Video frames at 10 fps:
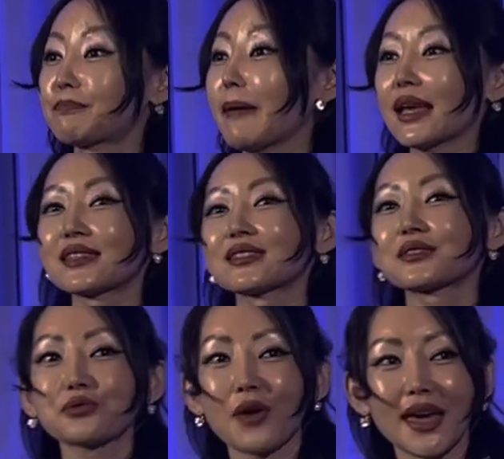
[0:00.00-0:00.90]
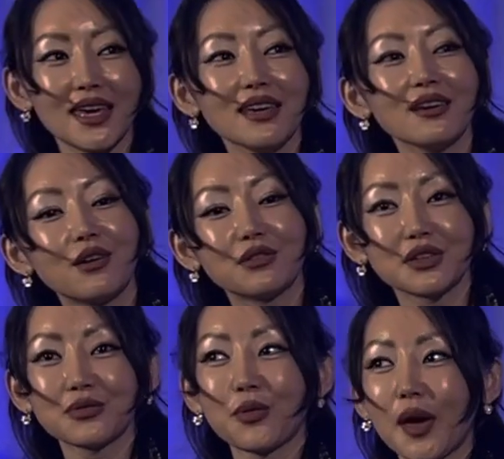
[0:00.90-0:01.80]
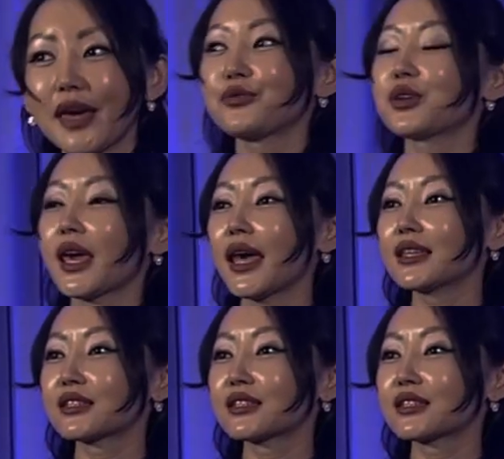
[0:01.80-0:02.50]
best way, only way we can